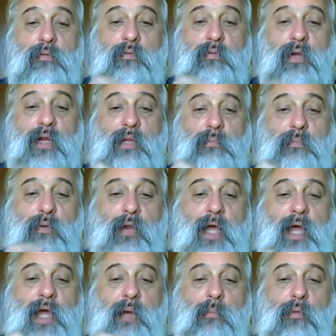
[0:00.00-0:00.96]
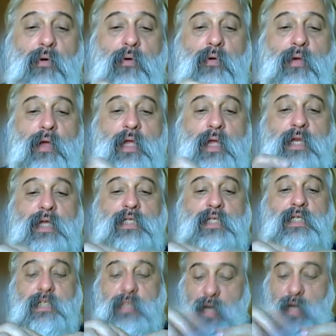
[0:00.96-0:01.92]
really pliable, and
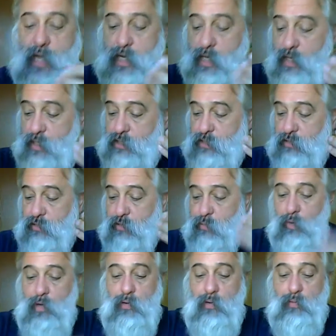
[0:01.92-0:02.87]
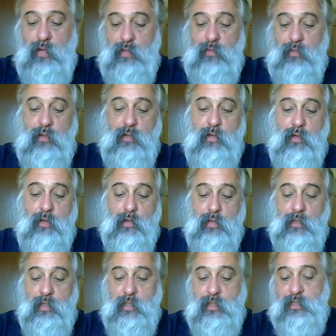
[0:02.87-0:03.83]
this is a lot nicer to work with
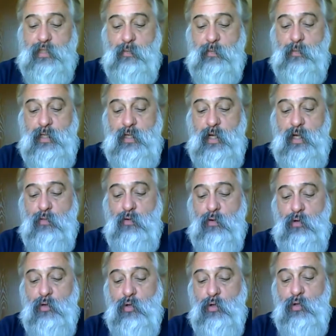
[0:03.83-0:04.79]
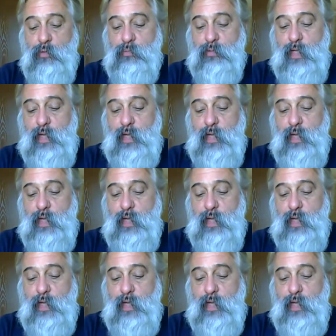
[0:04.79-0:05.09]
than some of the other lubes.